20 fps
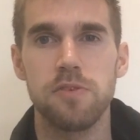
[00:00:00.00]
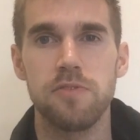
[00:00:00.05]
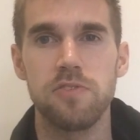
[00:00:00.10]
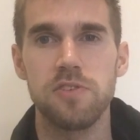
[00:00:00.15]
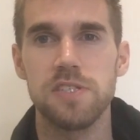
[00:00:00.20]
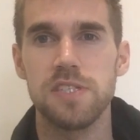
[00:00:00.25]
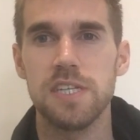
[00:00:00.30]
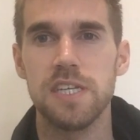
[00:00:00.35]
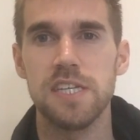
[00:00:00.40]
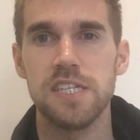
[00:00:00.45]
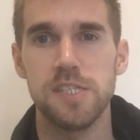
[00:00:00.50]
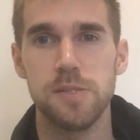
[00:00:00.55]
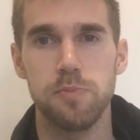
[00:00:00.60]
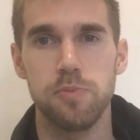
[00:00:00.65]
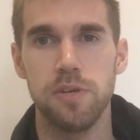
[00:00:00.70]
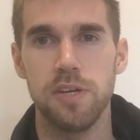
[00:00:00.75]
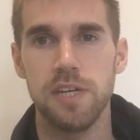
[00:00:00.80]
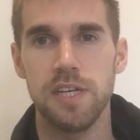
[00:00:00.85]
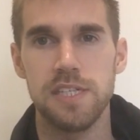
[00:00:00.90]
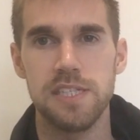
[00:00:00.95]
overseas, to
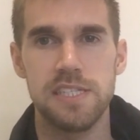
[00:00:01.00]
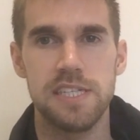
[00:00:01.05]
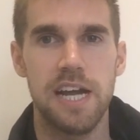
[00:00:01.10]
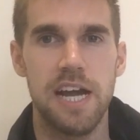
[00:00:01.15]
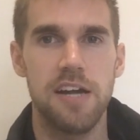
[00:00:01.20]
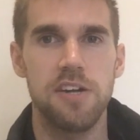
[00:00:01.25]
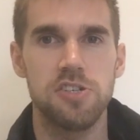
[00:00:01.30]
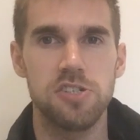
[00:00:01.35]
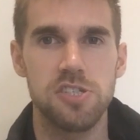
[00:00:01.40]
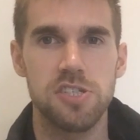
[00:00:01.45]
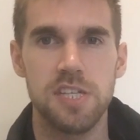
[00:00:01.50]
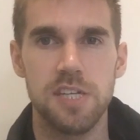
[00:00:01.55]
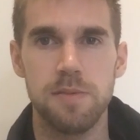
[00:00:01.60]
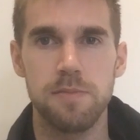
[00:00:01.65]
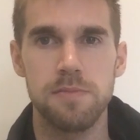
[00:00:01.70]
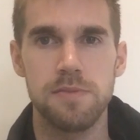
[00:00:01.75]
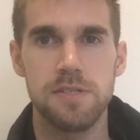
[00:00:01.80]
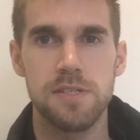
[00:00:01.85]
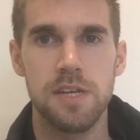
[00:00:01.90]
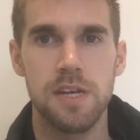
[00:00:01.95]
play against college
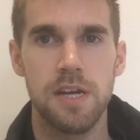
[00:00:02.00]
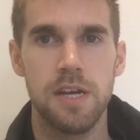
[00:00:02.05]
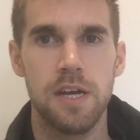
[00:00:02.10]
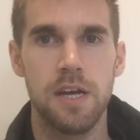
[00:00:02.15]
teams,